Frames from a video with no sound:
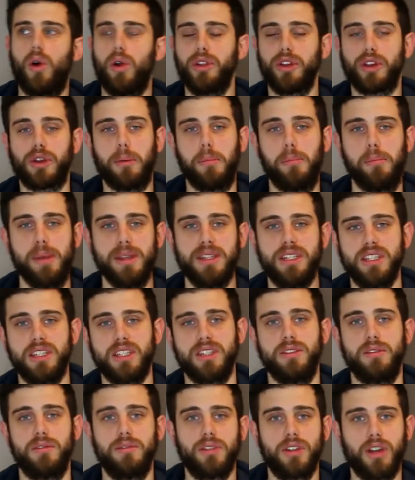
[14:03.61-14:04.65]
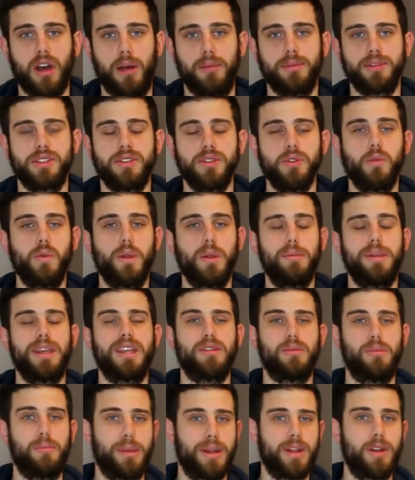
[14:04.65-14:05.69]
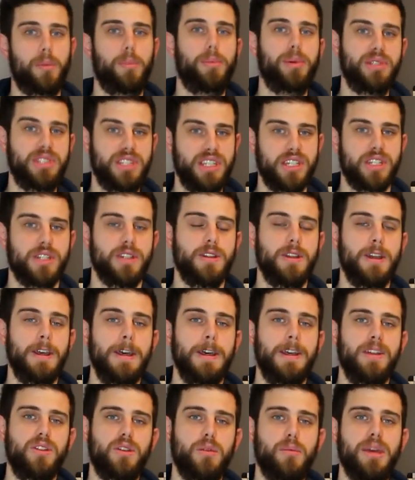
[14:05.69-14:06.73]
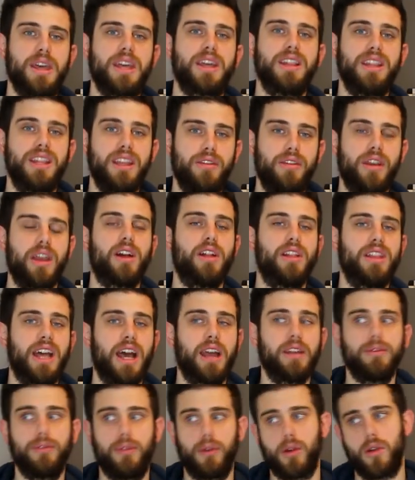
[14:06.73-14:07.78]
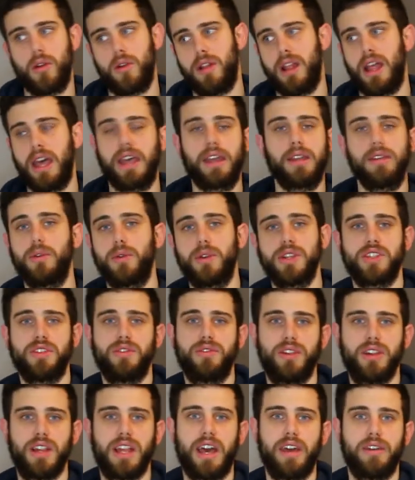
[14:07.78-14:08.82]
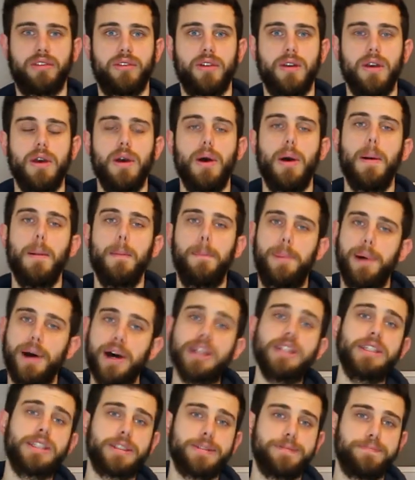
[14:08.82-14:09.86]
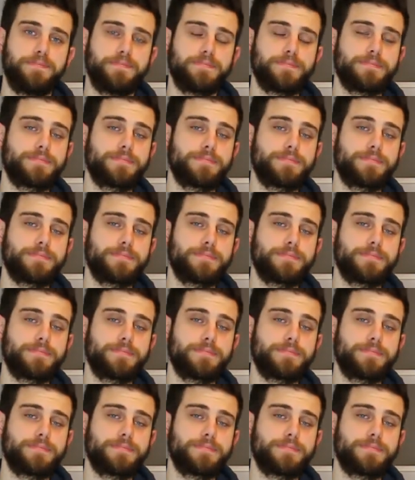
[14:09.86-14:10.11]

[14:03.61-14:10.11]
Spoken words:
all the competition comes, you will be in a better position to make a living online for like the rest of your life. But